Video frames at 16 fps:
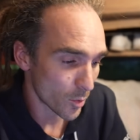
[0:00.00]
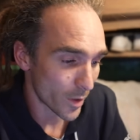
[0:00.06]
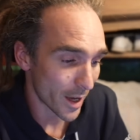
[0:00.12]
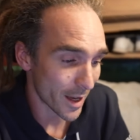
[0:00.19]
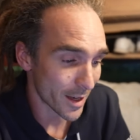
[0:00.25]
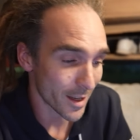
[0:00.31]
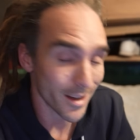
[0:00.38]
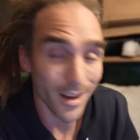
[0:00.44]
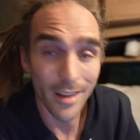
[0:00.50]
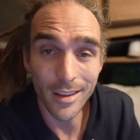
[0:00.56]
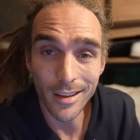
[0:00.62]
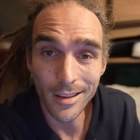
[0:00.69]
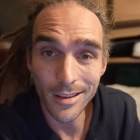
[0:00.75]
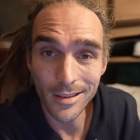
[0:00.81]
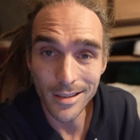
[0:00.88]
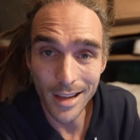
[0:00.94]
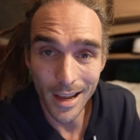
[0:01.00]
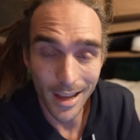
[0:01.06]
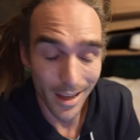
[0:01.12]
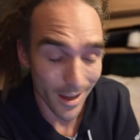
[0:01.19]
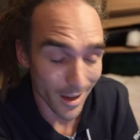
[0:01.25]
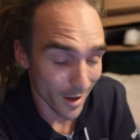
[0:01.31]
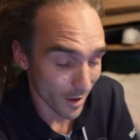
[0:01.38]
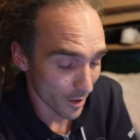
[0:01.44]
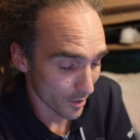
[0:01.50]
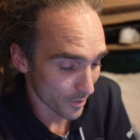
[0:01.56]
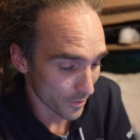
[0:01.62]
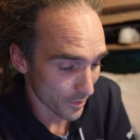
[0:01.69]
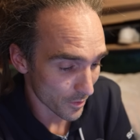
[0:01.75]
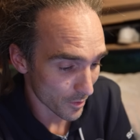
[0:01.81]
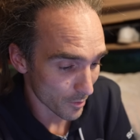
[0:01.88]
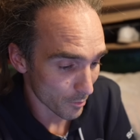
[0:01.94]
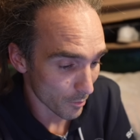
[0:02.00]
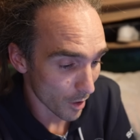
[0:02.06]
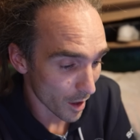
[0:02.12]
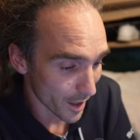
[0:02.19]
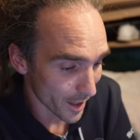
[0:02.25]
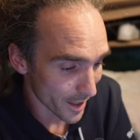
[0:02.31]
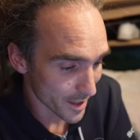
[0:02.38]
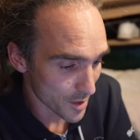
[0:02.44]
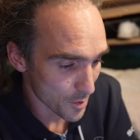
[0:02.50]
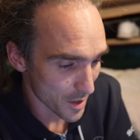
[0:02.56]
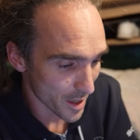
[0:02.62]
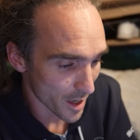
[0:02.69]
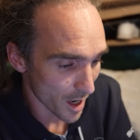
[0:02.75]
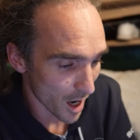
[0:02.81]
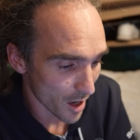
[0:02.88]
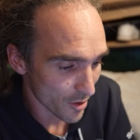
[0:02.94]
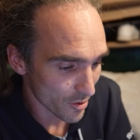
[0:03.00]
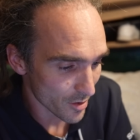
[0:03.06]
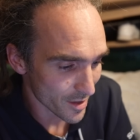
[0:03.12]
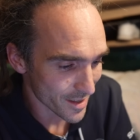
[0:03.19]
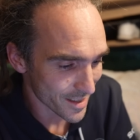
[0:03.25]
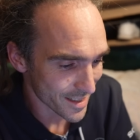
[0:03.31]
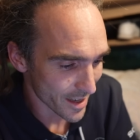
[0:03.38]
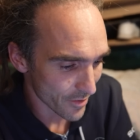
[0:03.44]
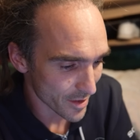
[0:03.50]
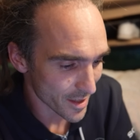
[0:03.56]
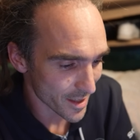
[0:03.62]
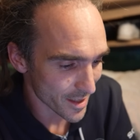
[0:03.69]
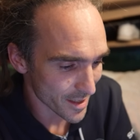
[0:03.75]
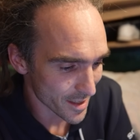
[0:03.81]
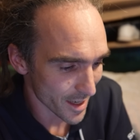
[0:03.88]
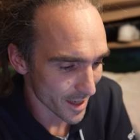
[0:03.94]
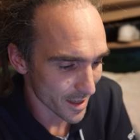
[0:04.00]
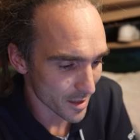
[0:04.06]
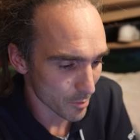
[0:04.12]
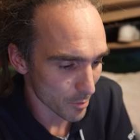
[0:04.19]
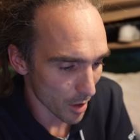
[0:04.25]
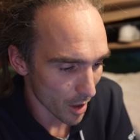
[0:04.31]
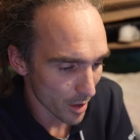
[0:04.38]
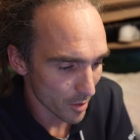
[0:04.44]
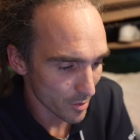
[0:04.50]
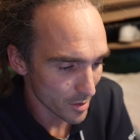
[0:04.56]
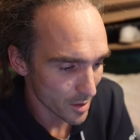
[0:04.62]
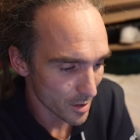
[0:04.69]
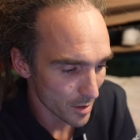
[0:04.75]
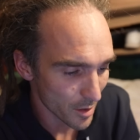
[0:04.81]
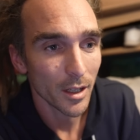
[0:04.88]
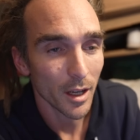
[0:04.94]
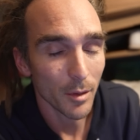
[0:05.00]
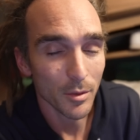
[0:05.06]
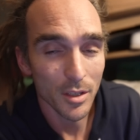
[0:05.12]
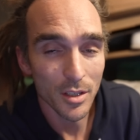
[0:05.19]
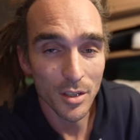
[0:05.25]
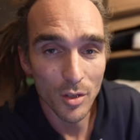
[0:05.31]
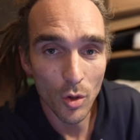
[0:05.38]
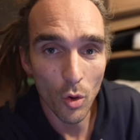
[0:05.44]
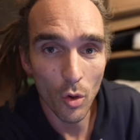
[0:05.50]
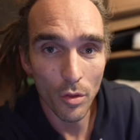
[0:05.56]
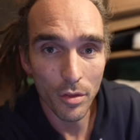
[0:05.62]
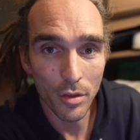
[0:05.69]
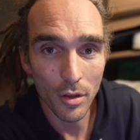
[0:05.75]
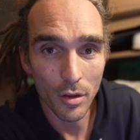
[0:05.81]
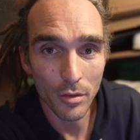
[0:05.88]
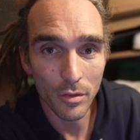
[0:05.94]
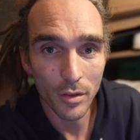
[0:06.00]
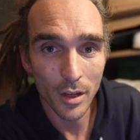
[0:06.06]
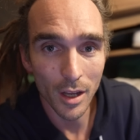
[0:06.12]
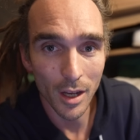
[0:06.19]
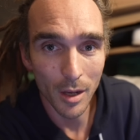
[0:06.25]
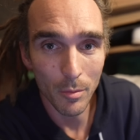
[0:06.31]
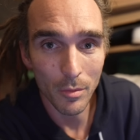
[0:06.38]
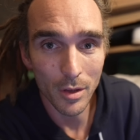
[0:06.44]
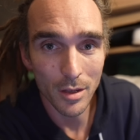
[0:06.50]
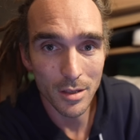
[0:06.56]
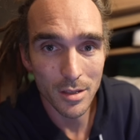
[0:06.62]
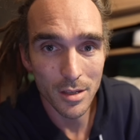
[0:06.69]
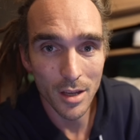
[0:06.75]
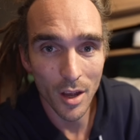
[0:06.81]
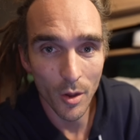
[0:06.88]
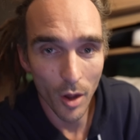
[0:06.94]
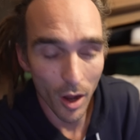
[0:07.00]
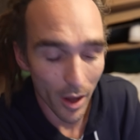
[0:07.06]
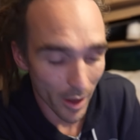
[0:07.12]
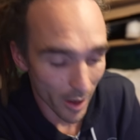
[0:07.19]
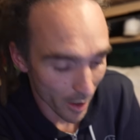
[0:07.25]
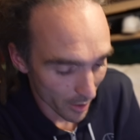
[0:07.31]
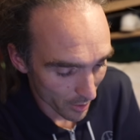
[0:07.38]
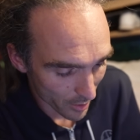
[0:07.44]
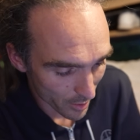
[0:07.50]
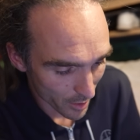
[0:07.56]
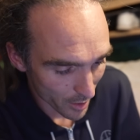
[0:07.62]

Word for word: We had another good day of mileage. We did 176 miles. I'm just north of Columbus, Ohio.